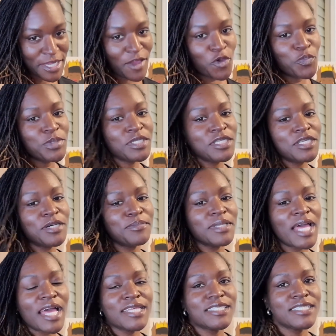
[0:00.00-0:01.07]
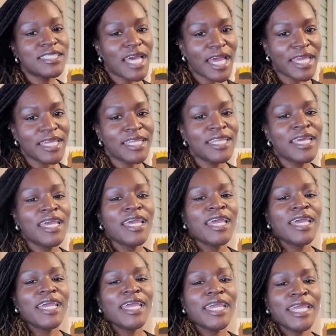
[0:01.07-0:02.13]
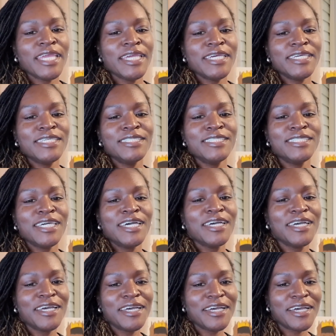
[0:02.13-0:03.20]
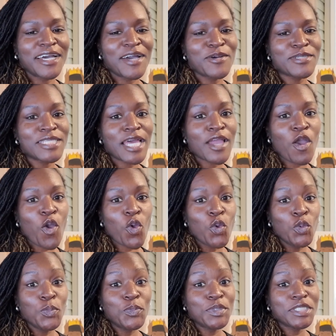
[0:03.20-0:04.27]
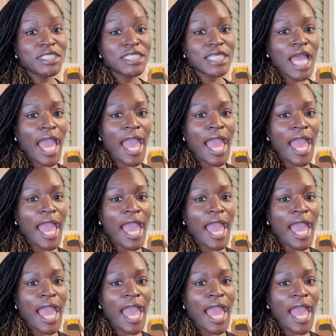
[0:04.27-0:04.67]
I opened it up last night and I was like, oops.